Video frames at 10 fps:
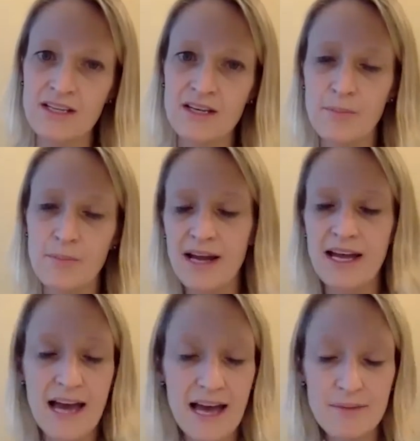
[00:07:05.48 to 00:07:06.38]
But I
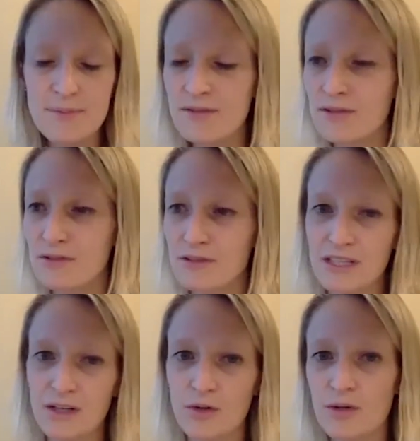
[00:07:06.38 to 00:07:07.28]

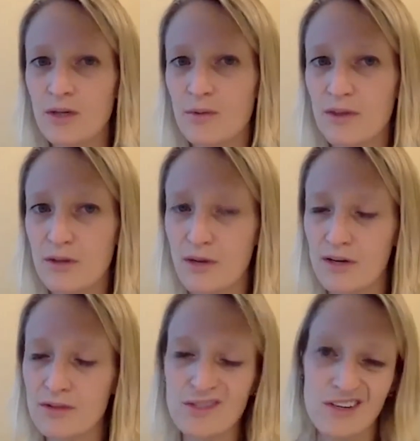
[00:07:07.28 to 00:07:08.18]
absolutely agree with you. I
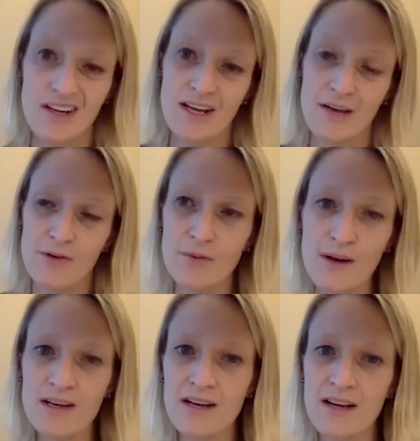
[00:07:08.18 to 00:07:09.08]
don't do it on
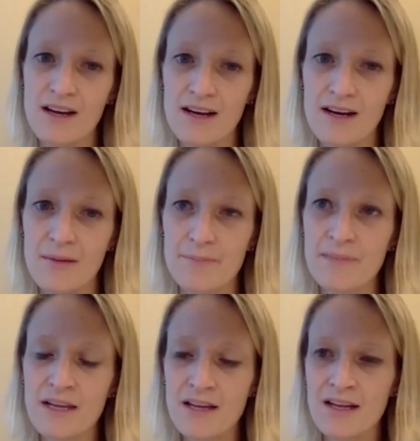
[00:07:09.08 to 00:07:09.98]
everyone. And
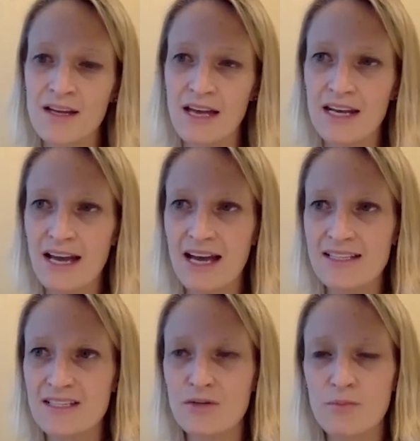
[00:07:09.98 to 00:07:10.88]
it has
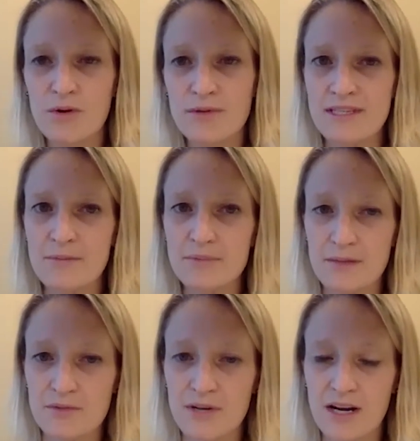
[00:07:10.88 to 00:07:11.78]
to do more with
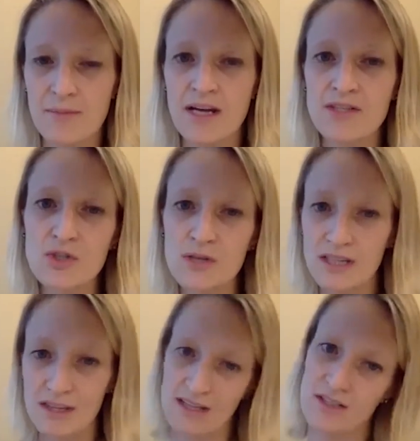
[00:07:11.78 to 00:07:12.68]
symptoms, right? I'm not
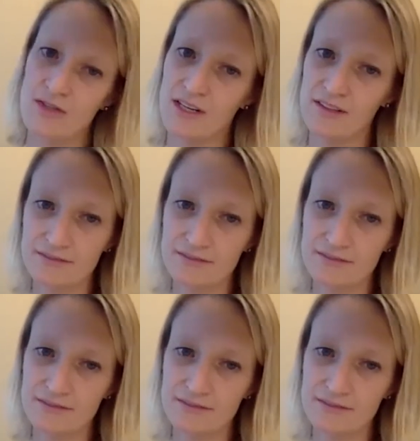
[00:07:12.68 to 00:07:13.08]
treating the X-ray.